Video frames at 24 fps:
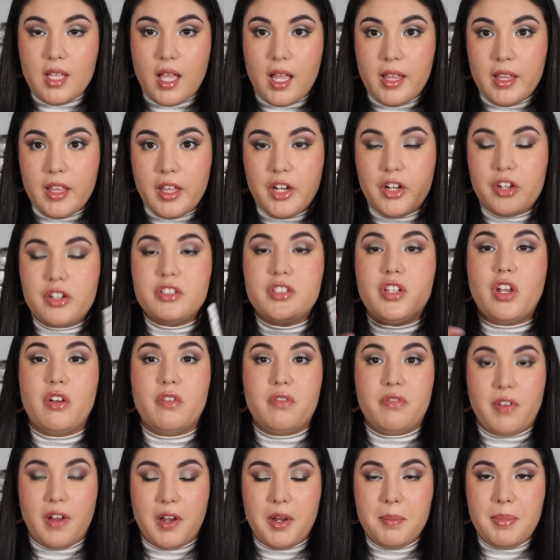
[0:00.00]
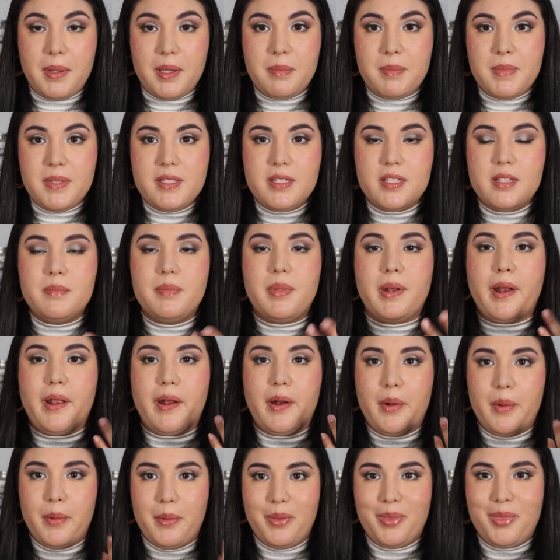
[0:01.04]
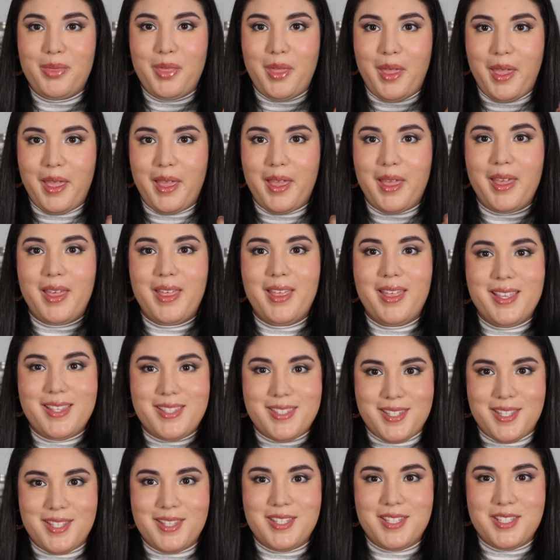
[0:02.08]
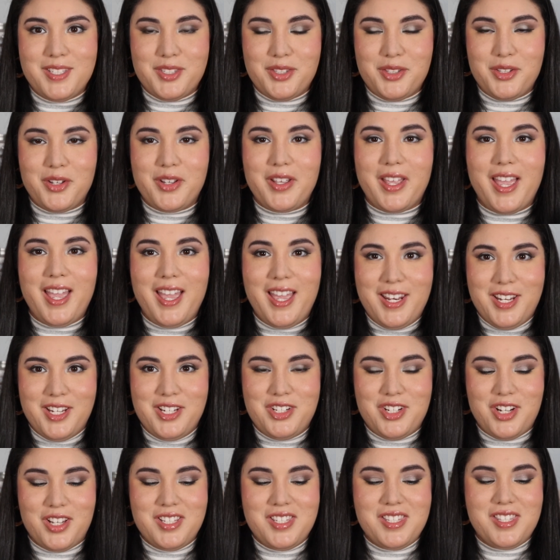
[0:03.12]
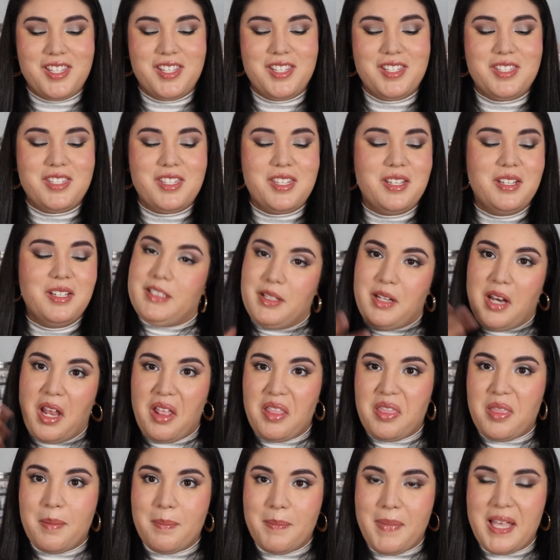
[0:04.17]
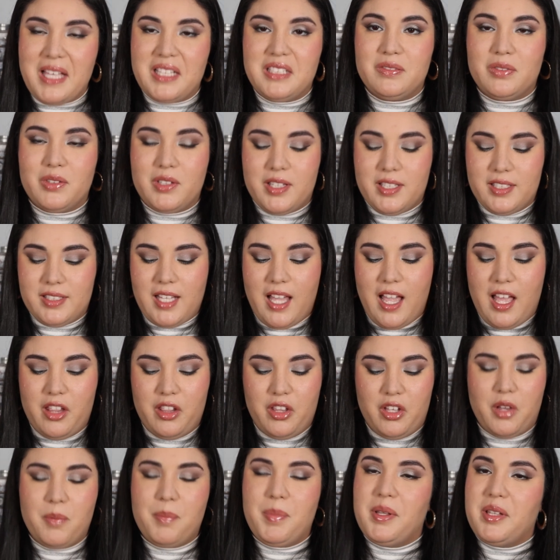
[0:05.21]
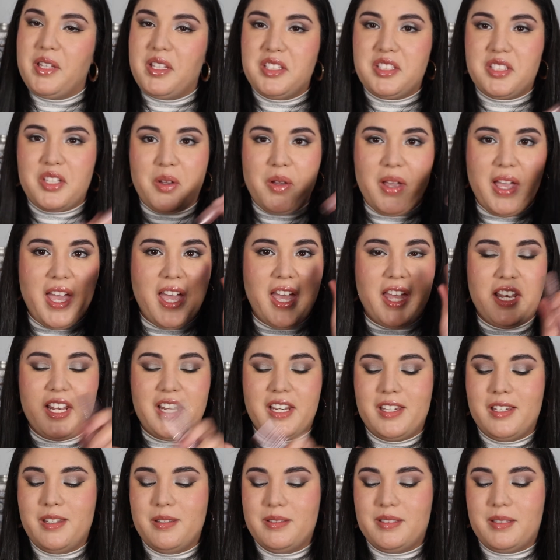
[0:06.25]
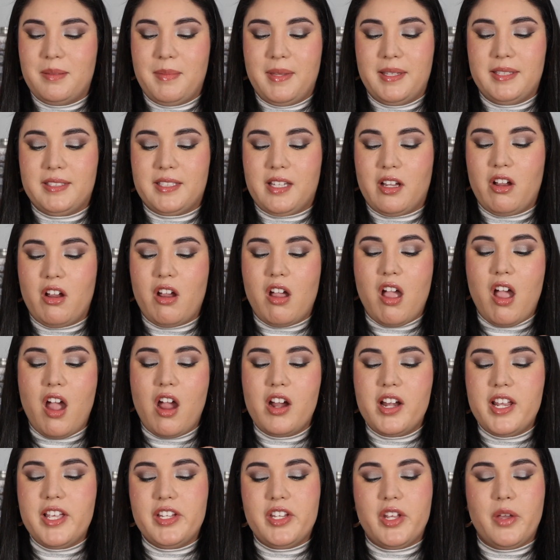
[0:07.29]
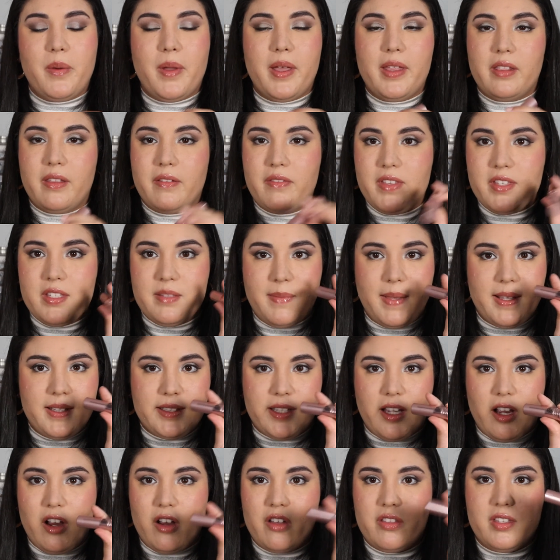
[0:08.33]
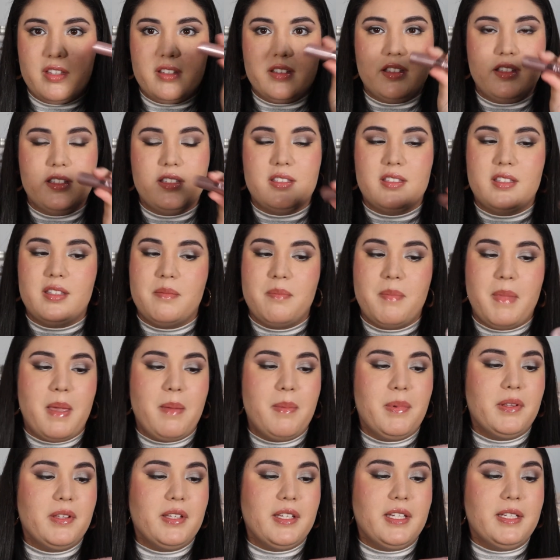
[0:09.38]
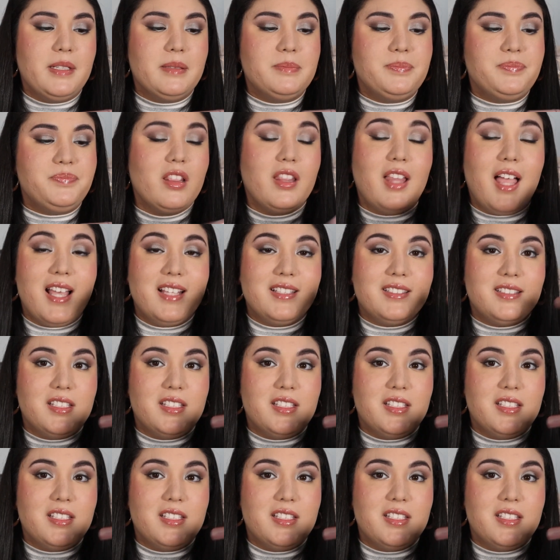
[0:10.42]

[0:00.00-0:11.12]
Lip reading: eyeliners are very pigmented, but I don't think it did this look any justice. So not the best for this eye look, but let's go ahead and use a mascara. I already know I love this mascara. This is the Maybelline Last